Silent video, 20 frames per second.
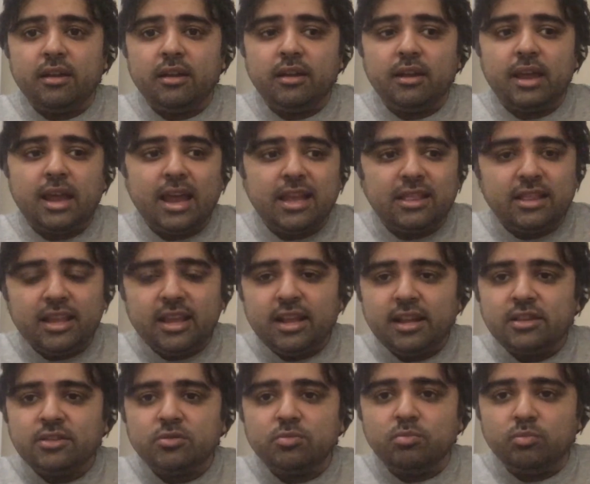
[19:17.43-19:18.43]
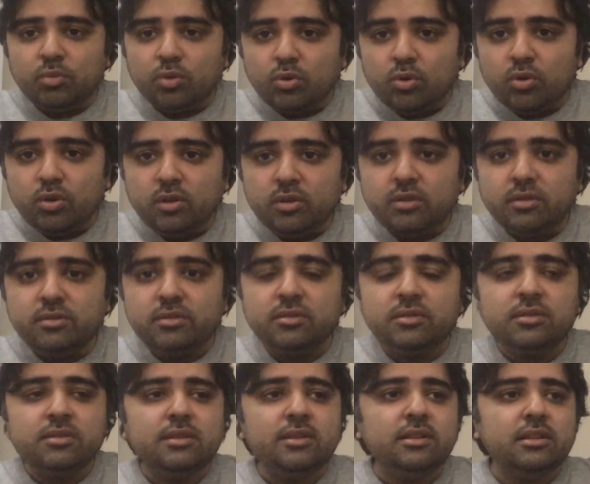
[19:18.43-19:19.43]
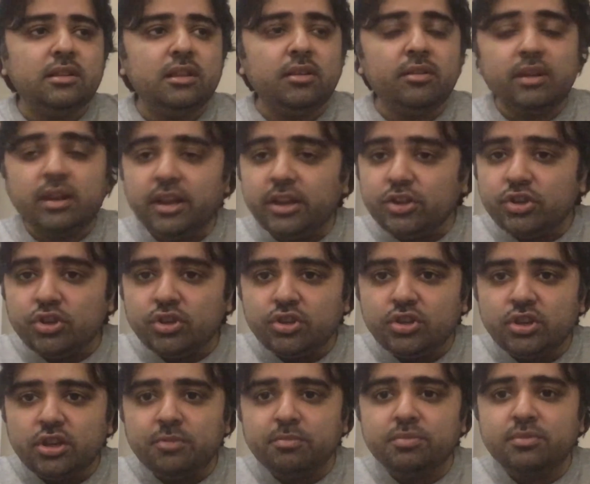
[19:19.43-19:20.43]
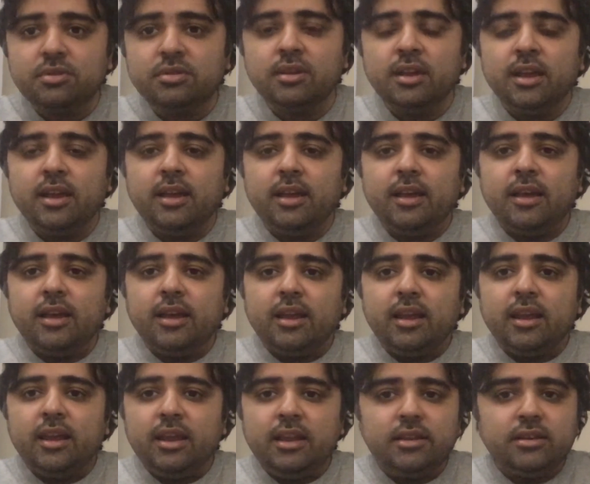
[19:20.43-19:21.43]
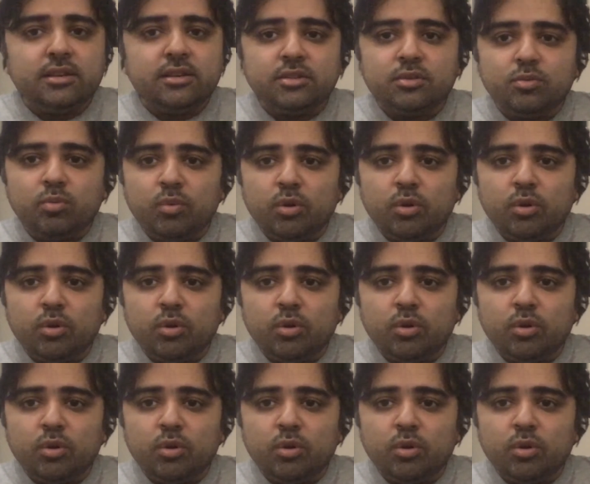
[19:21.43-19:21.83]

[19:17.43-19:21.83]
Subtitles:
ethics, morals, the relationships. He's just